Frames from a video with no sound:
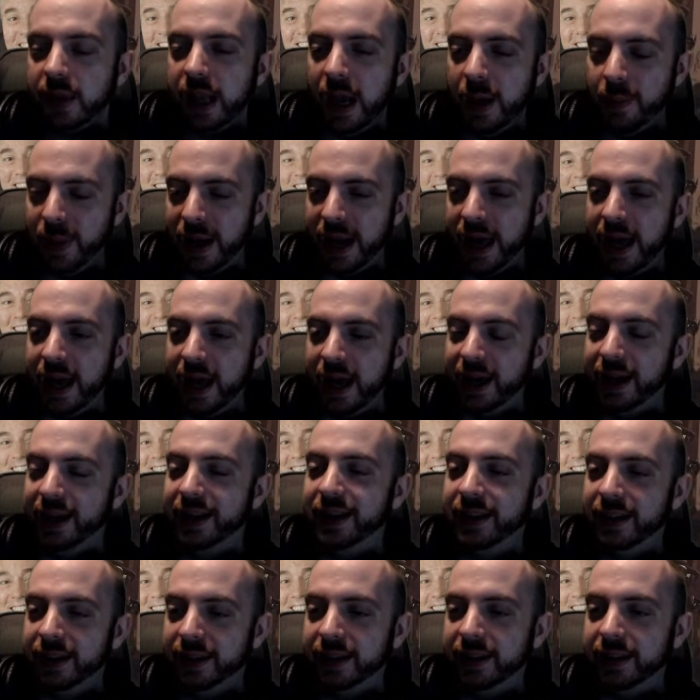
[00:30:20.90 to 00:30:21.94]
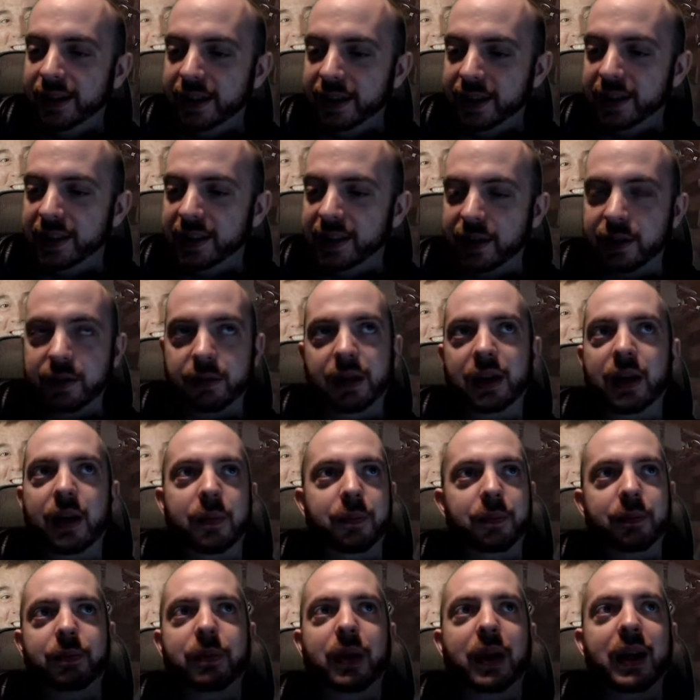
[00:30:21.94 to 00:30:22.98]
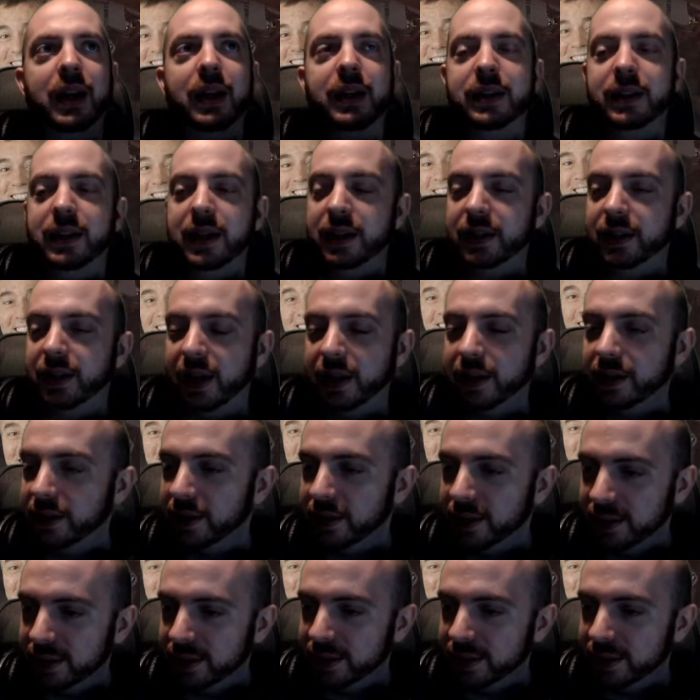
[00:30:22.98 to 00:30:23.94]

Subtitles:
But first of all, I'll buy a load of t-shirts.